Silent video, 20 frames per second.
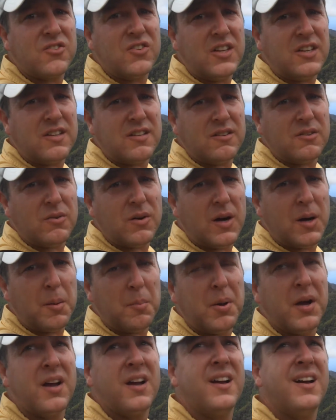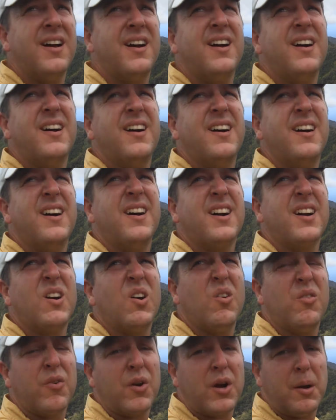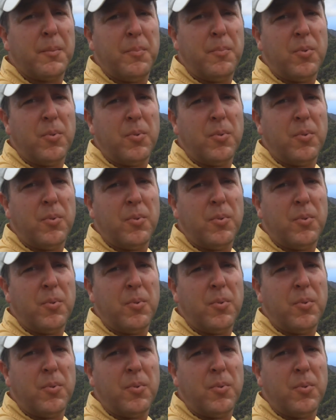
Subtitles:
need to go over a couple